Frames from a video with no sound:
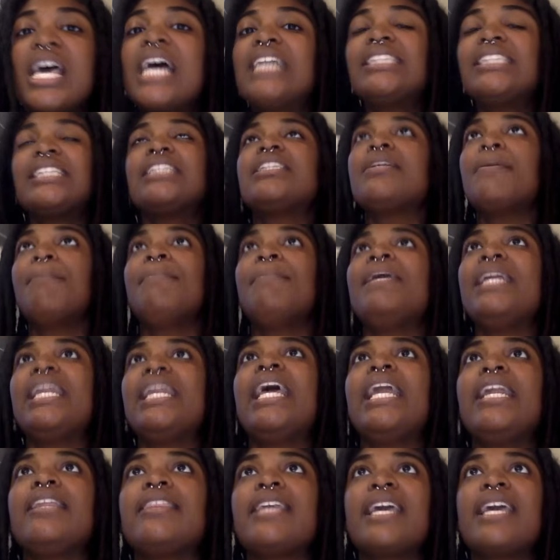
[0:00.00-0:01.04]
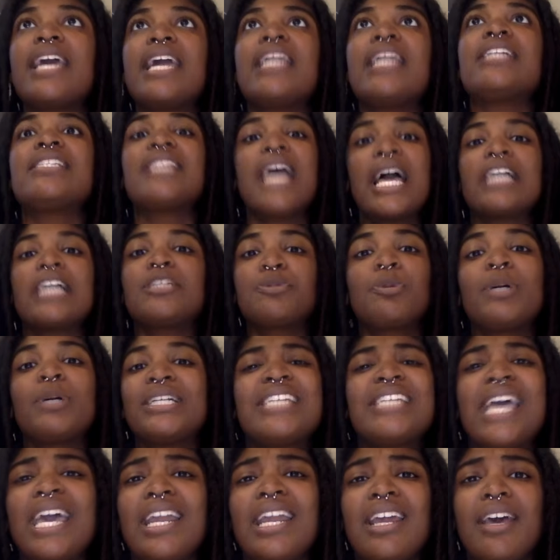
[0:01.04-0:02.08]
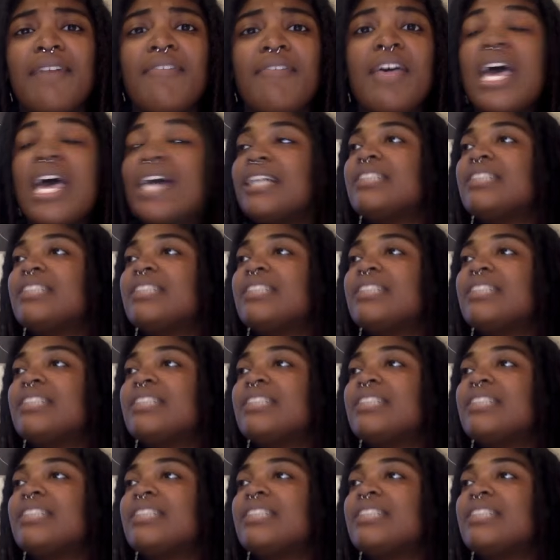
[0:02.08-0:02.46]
It doesn't mean anything, and it's exploitative,